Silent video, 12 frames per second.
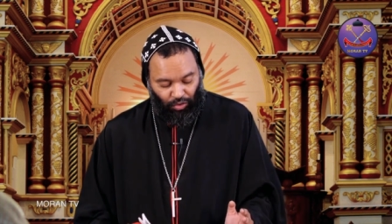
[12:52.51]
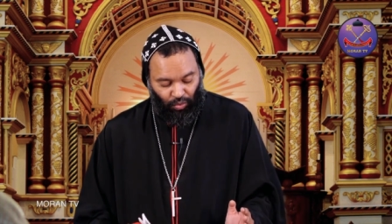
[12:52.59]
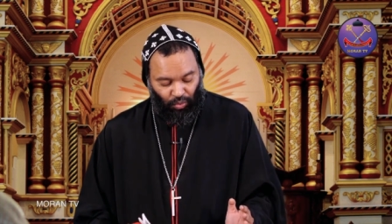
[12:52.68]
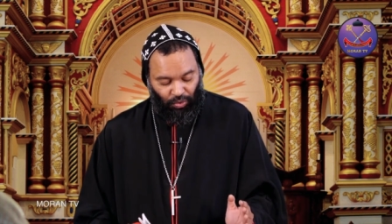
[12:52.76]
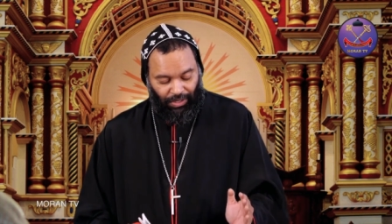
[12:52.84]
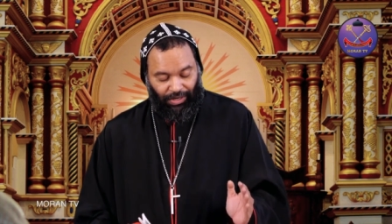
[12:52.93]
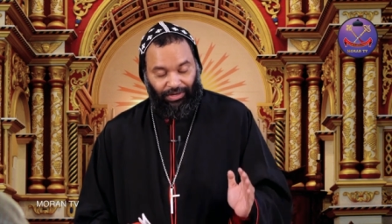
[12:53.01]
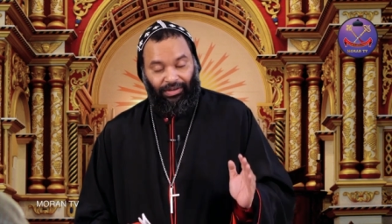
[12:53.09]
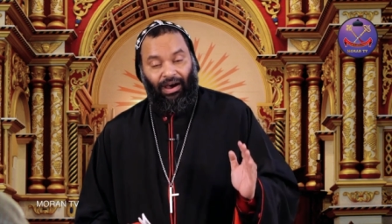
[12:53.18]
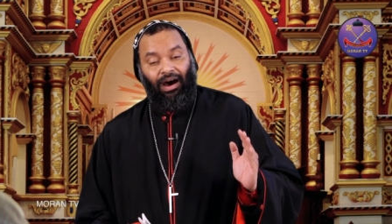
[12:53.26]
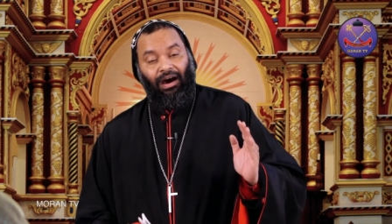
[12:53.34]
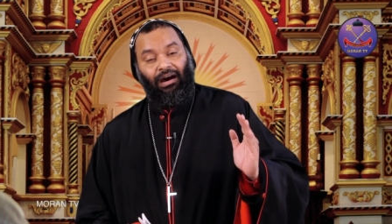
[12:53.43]
through the
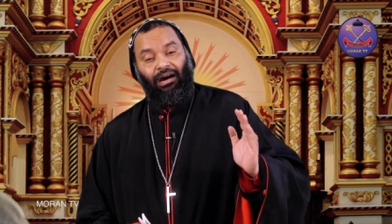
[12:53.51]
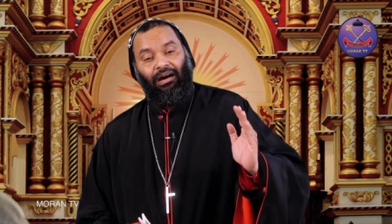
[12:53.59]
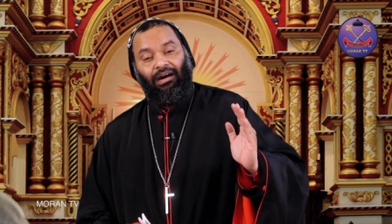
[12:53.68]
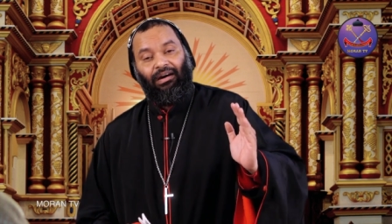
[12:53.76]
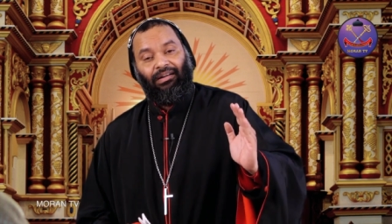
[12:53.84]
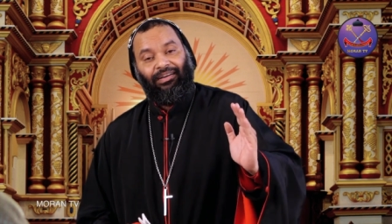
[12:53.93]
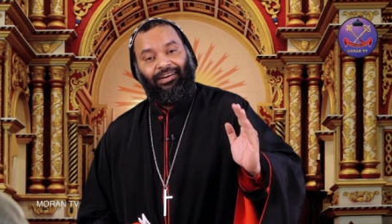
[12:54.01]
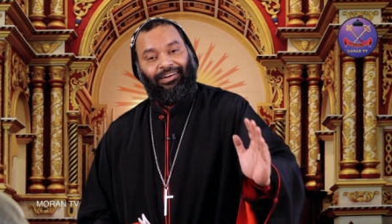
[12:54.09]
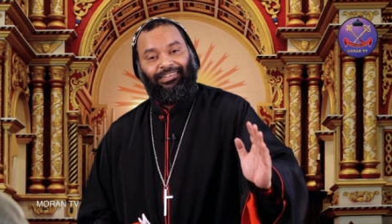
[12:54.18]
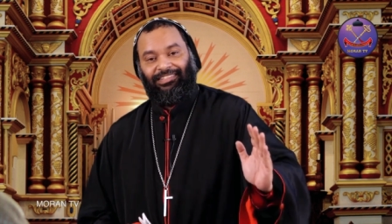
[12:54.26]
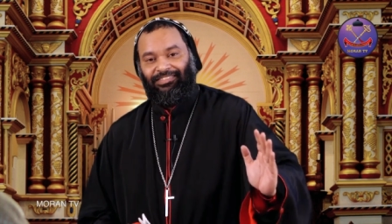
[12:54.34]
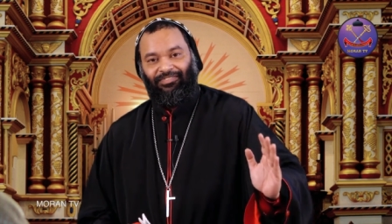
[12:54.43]

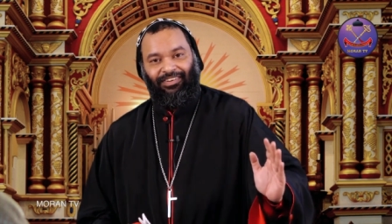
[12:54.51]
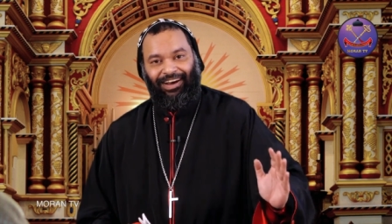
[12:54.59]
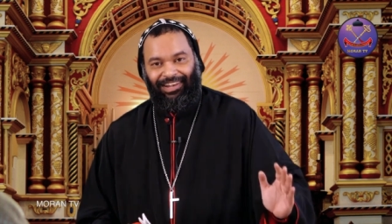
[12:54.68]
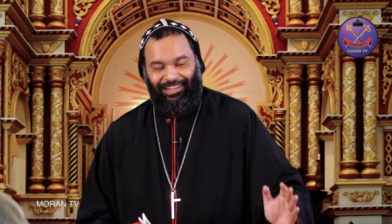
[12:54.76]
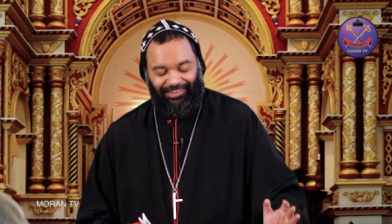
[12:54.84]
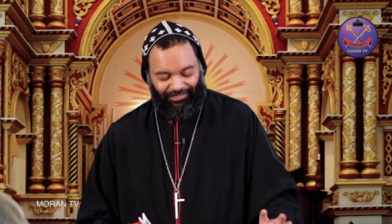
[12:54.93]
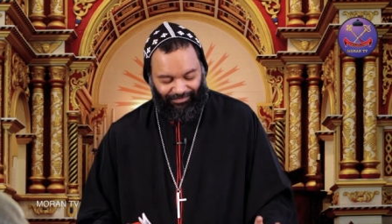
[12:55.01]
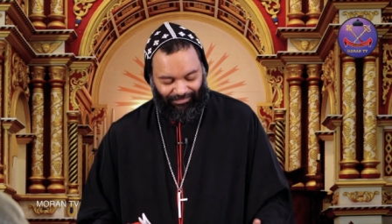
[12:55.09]
darkest valley,